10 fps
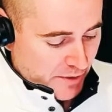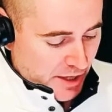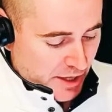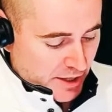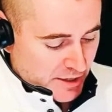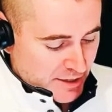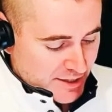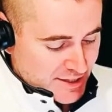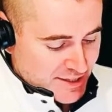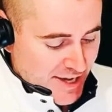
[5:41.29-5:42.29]
It
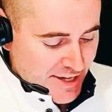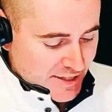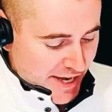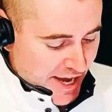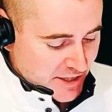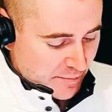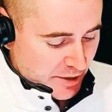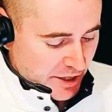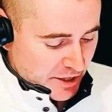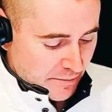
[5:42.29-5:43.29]
says it has a
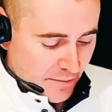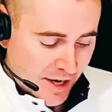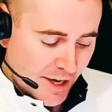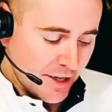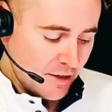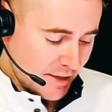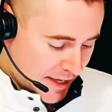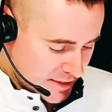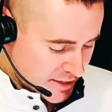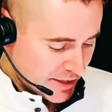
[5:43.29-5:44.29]
medium body.
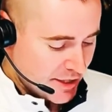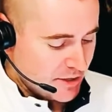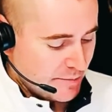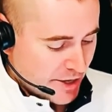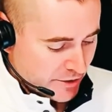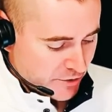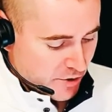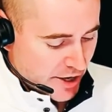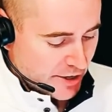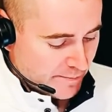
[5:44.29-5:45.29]
I'd say that's about
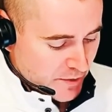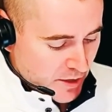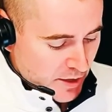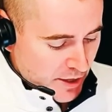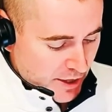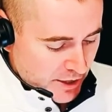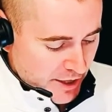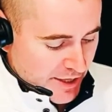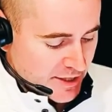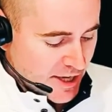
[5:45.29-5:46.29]
right. And
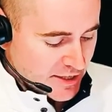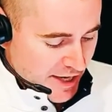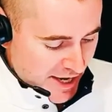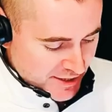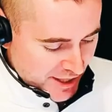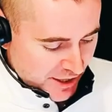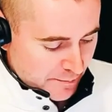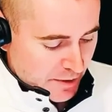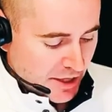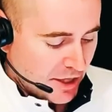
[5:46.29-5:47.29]
it says it has like a
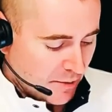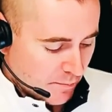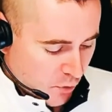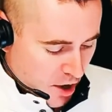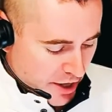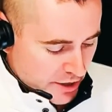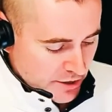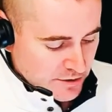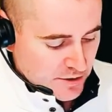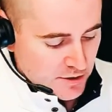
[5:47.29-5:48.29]
medium
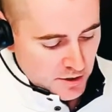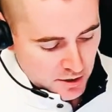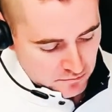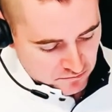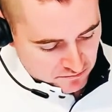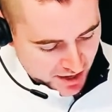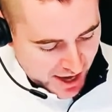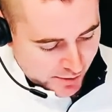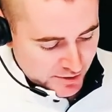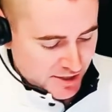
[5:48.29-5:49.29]
brightness.
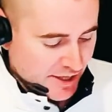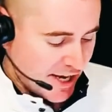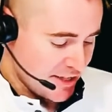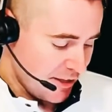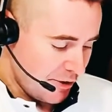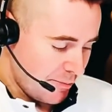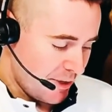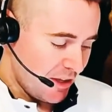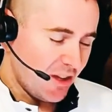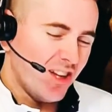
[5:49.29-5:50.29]
I would say it has a little bit
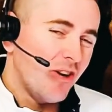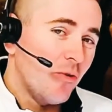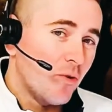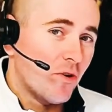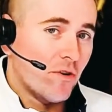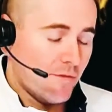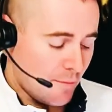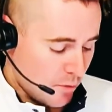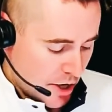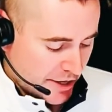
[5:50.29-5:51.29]
lower of a
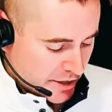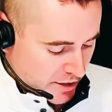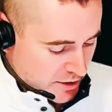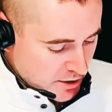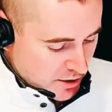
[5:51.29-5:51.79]
brightness.